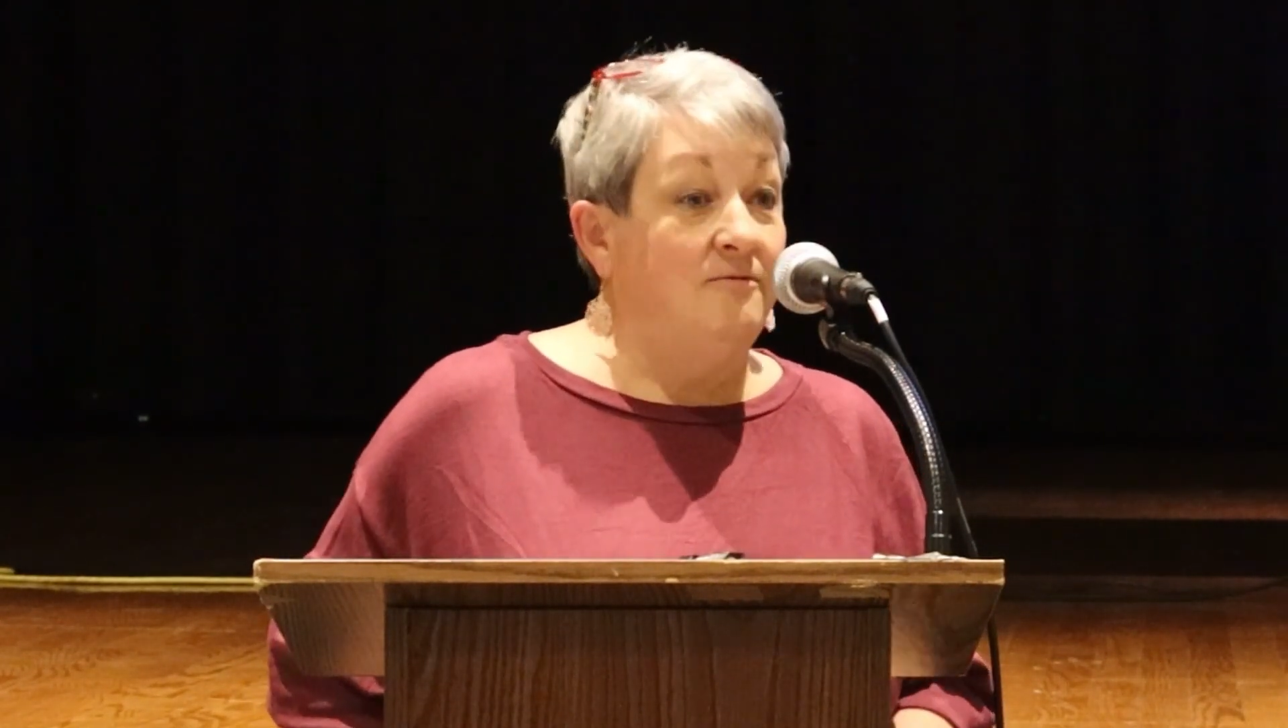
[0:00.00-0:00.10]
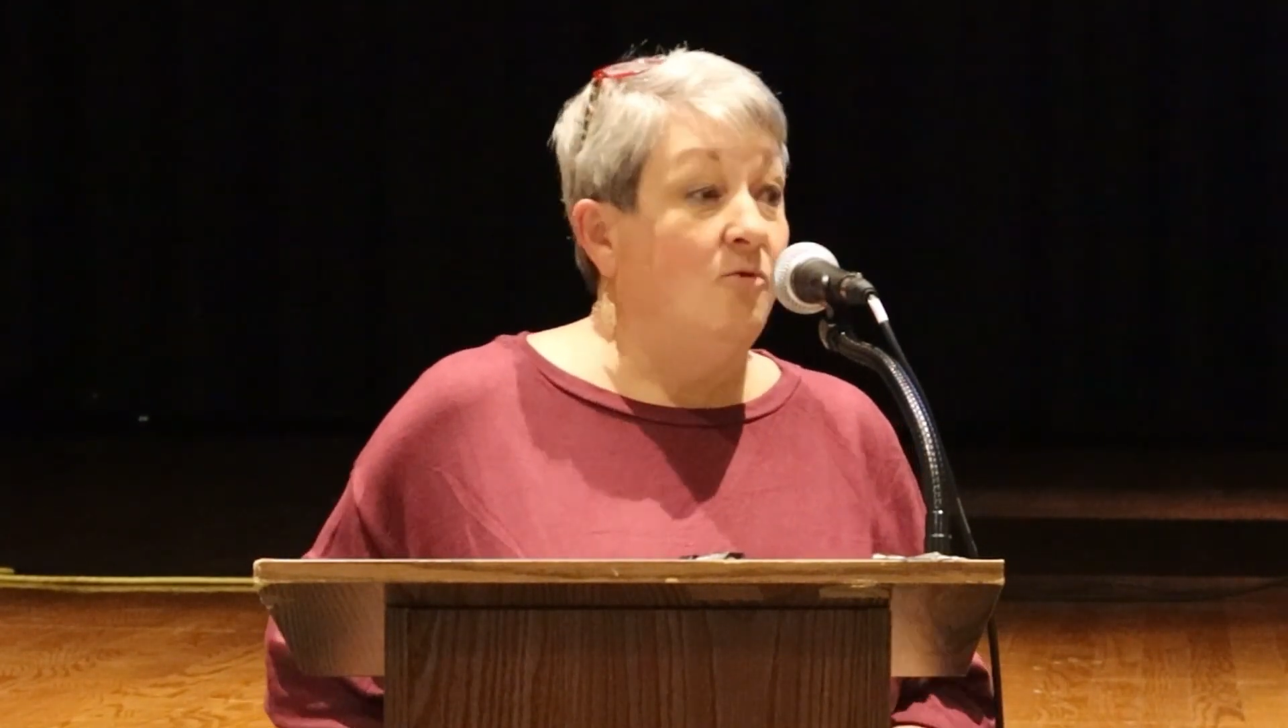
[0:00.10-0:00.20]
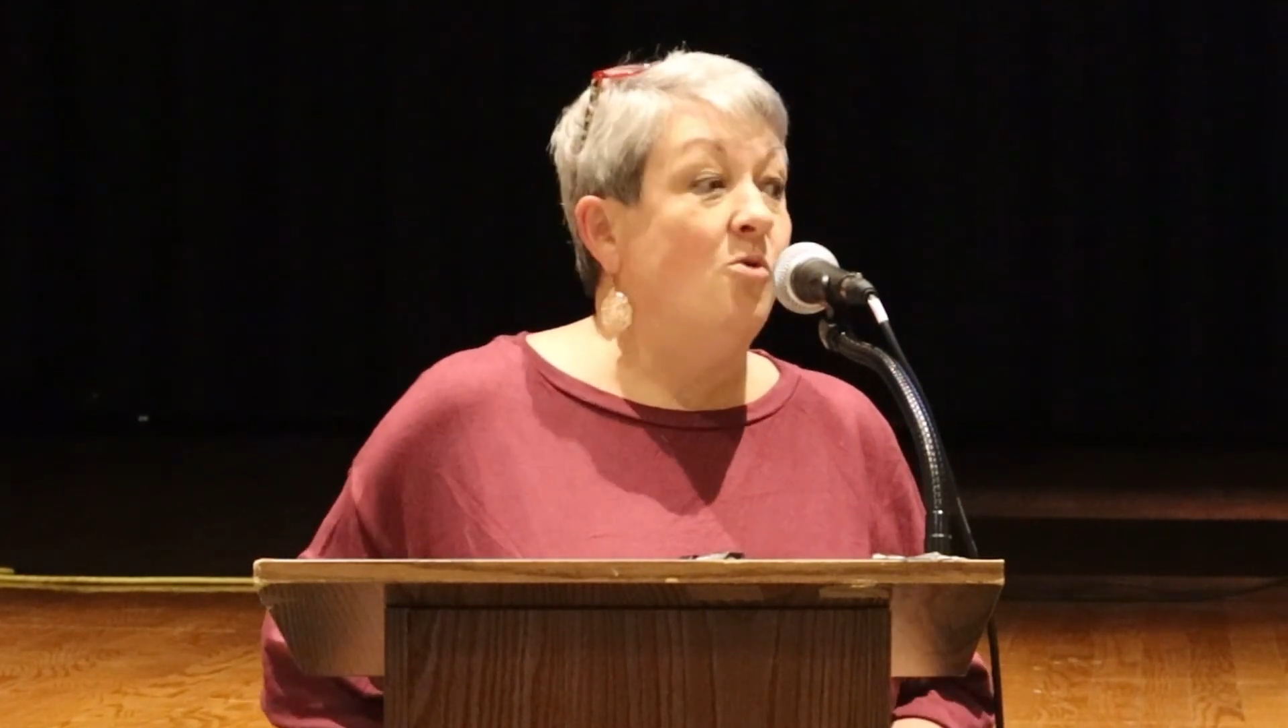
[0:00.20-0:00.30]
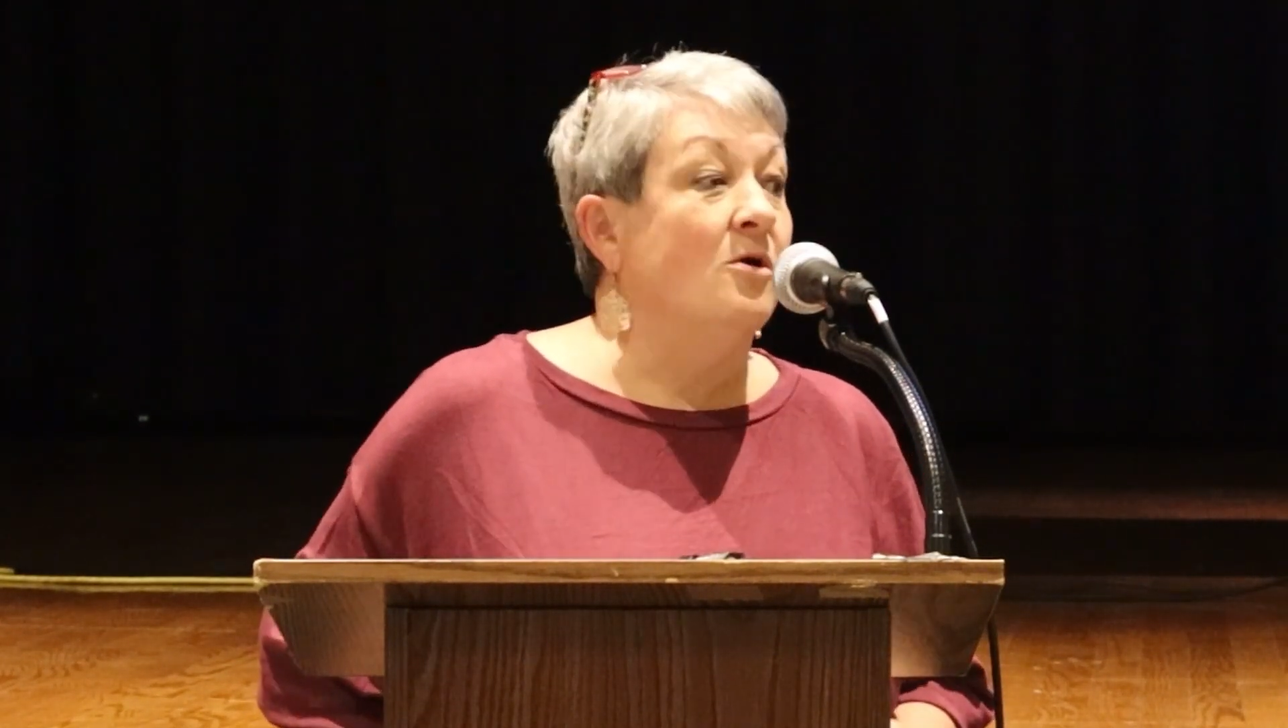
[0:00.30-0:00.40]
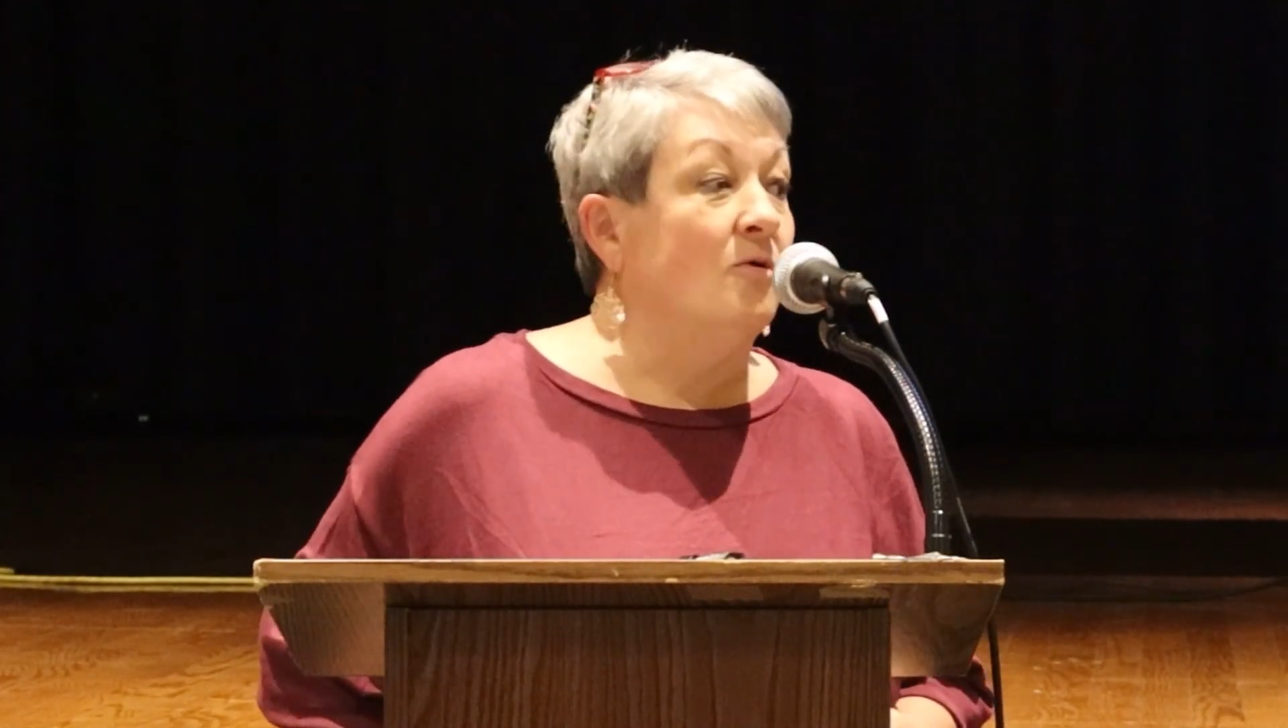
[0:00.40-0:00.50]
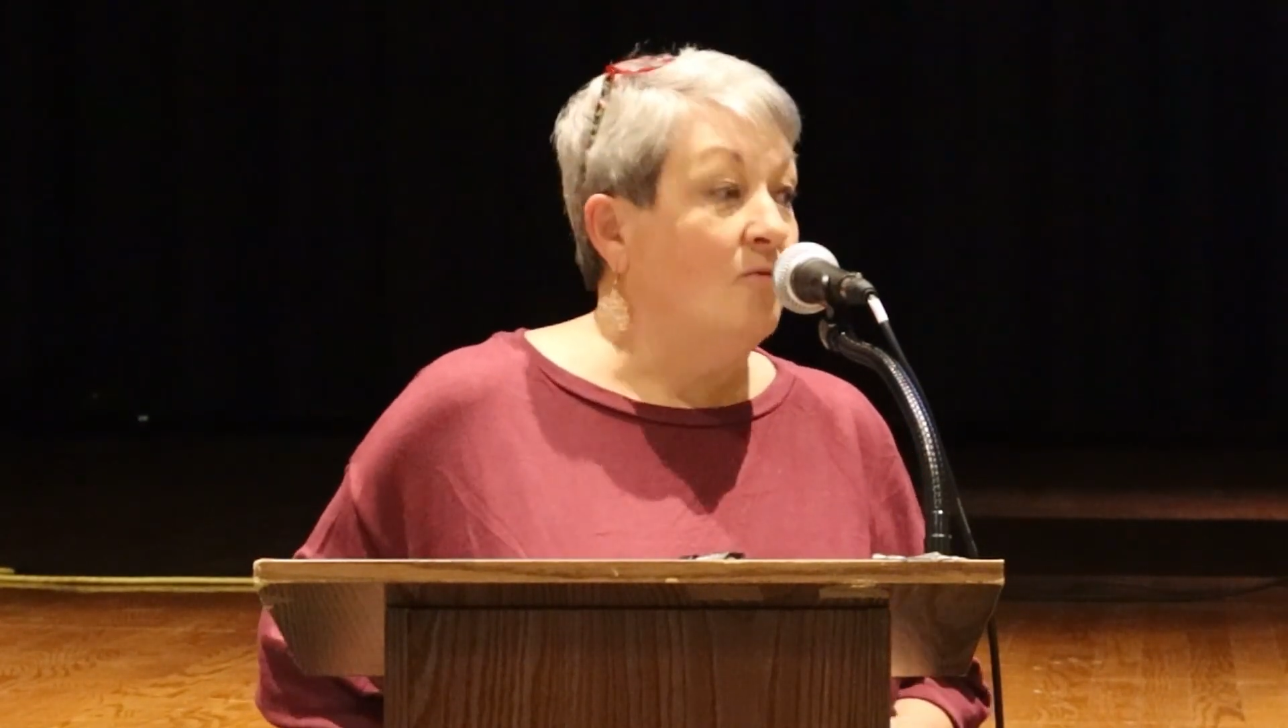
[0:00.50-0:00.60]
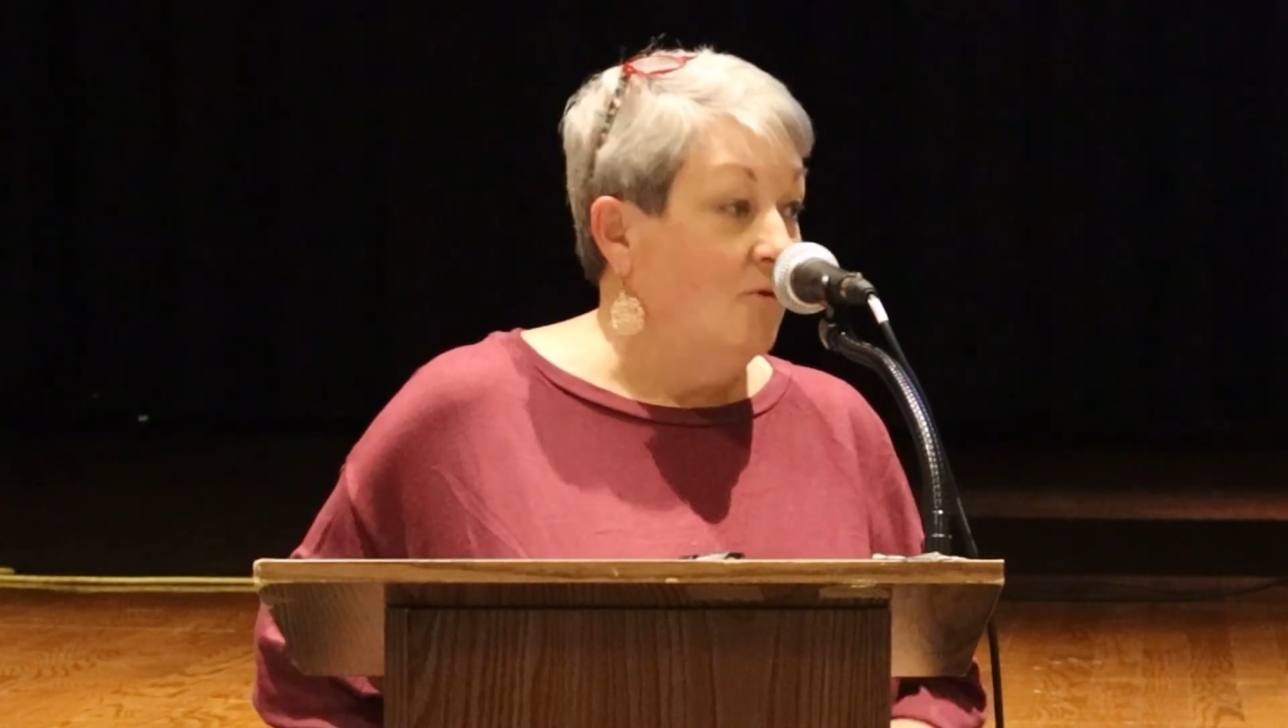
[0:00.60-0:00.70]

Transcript: for